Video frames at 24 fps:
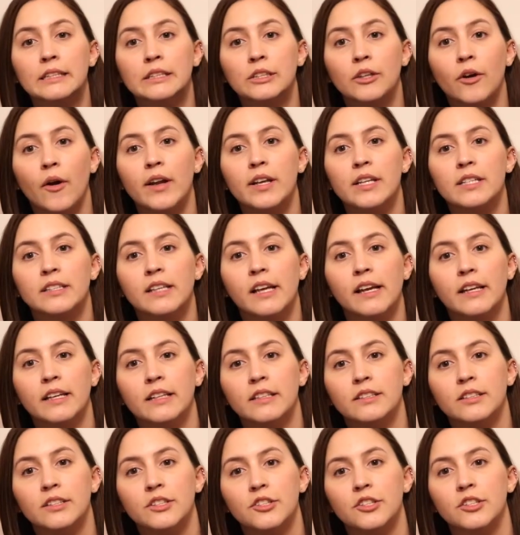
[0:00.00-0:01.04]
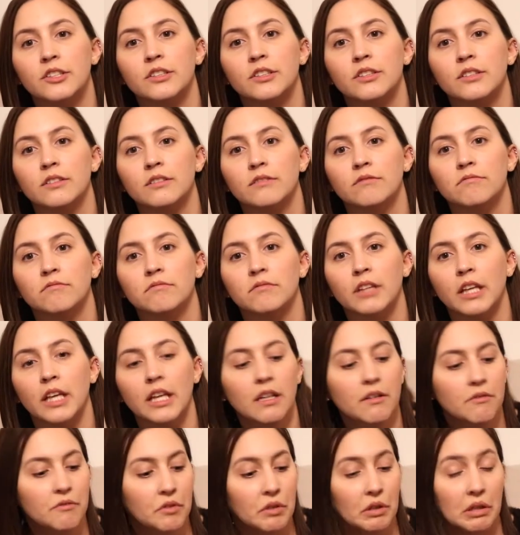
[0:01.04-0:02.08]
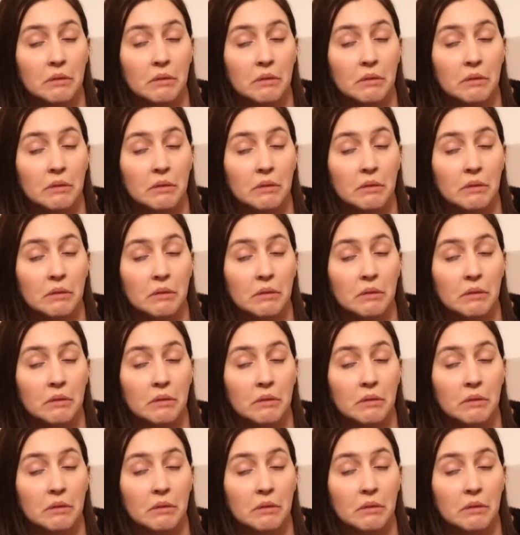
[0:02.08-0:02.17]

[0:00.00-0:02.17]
So I decided to just get it for